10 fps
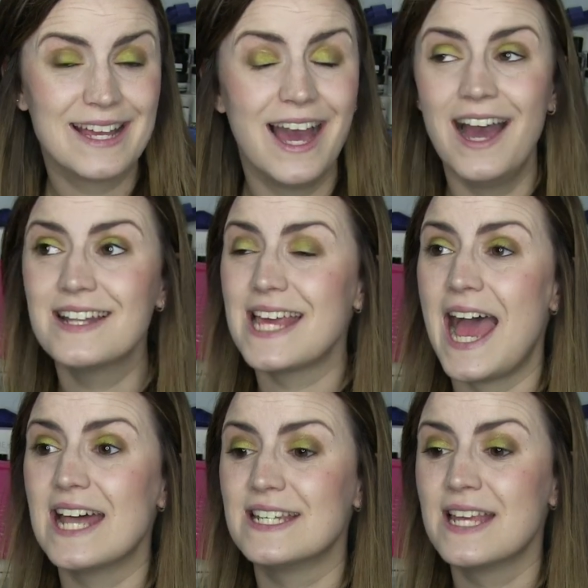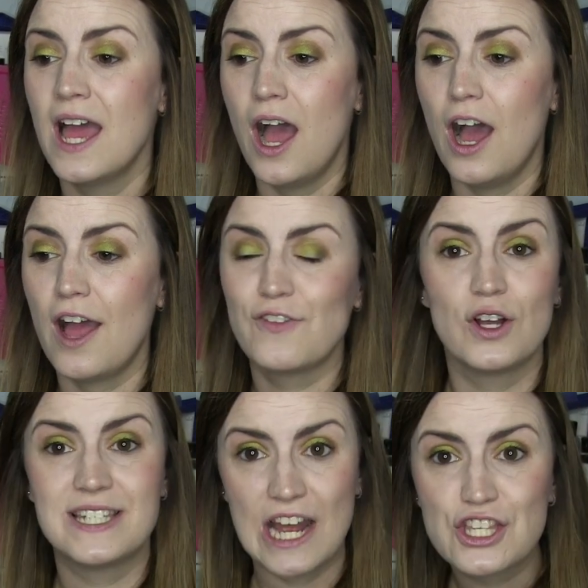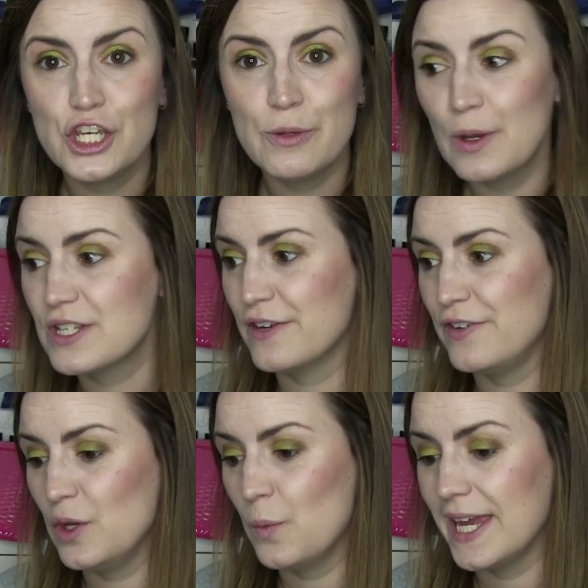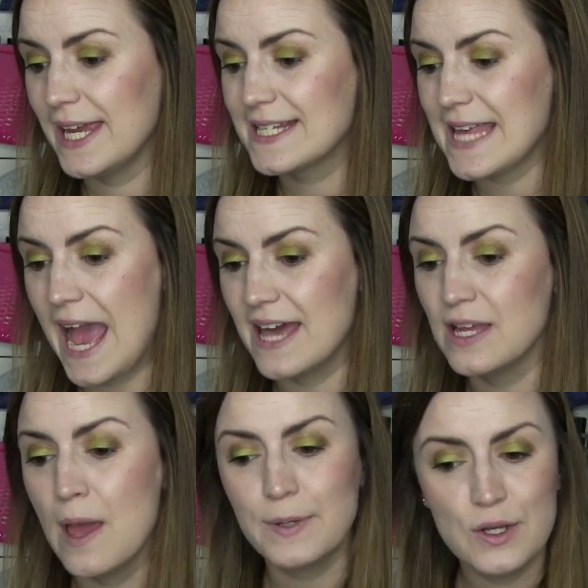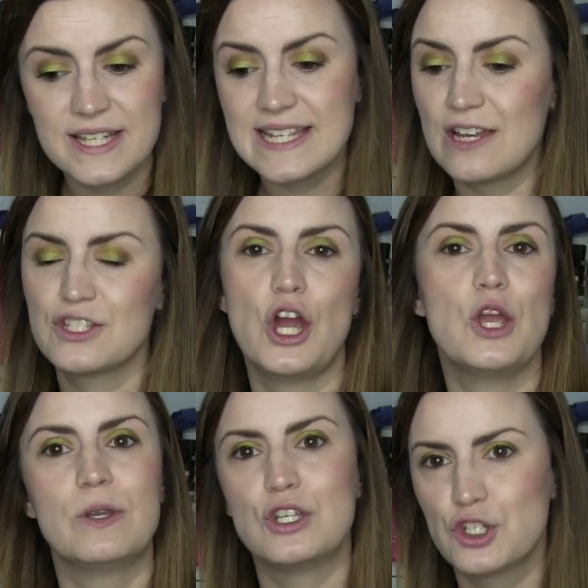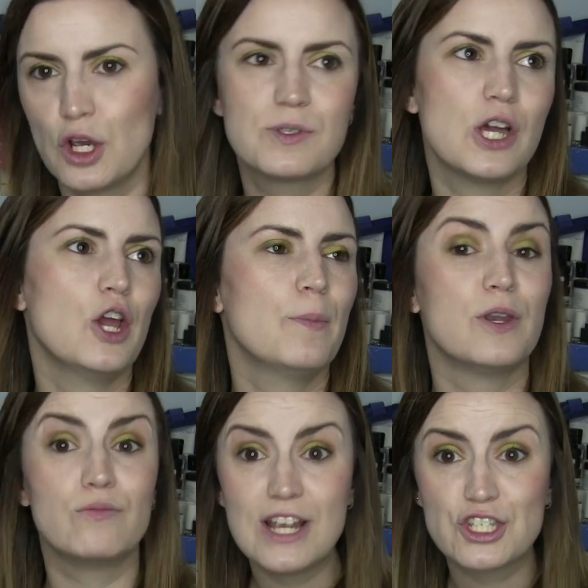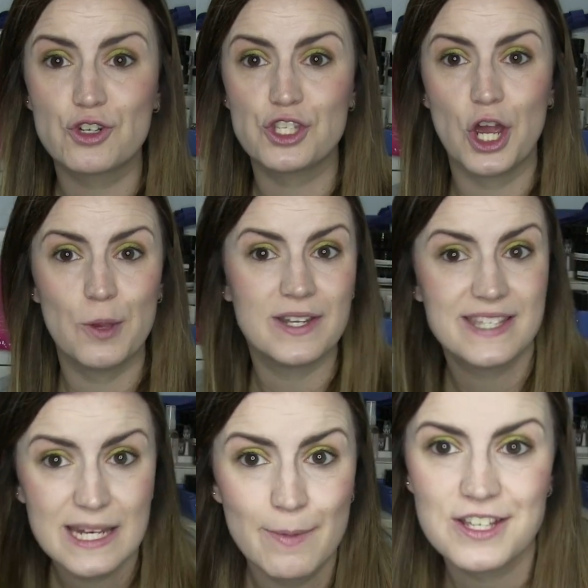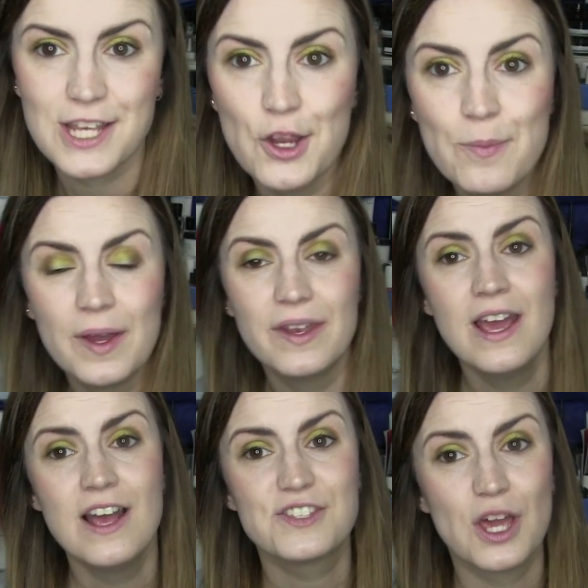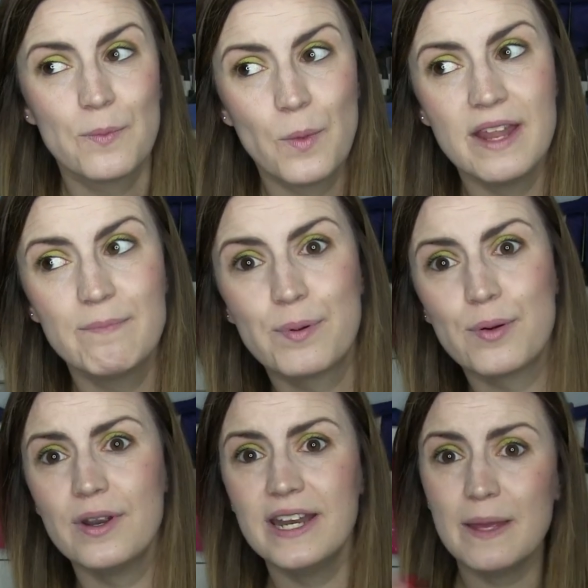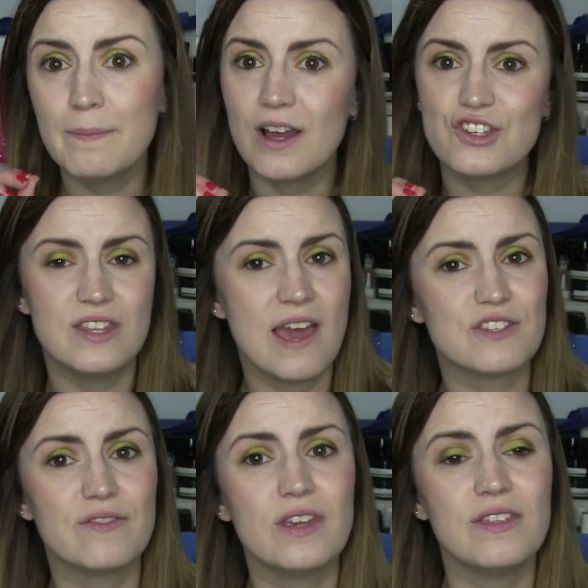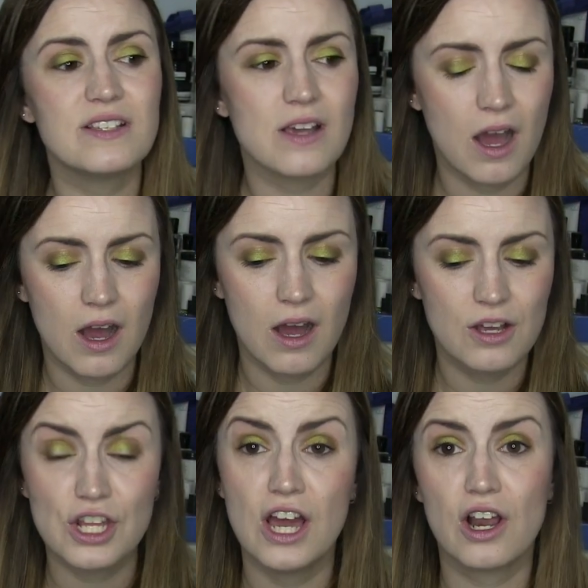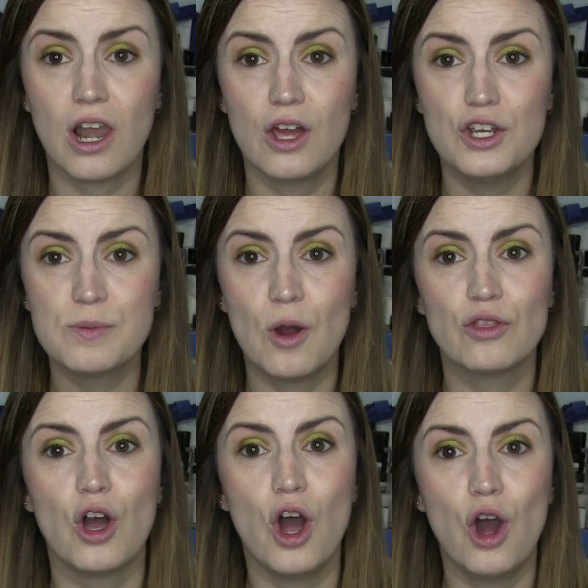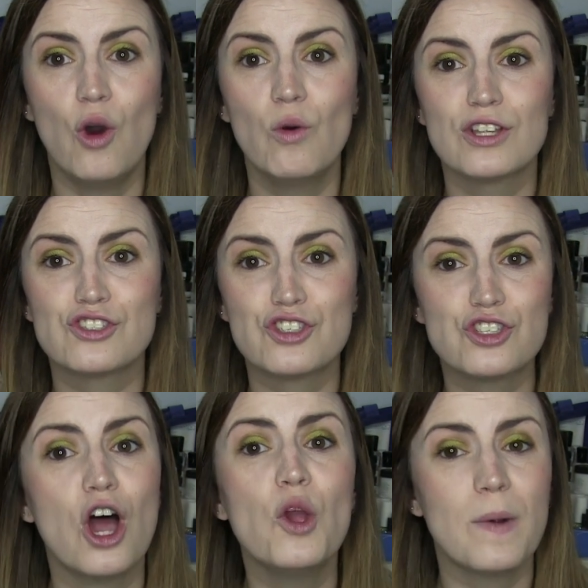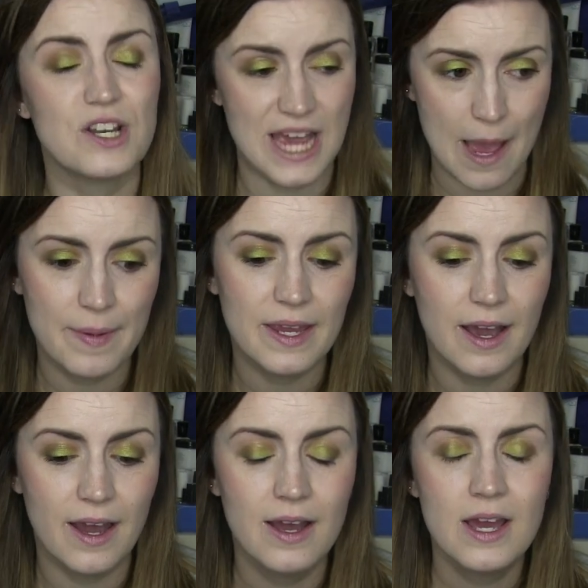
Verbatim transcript: cut and uh, I've got a tattoo booked in a few weeks and beauty salons are open and shops are open and restaurants are open and cinemas are open so we're pretty much there there's a few things are uh, that are closed but on the whole so much happier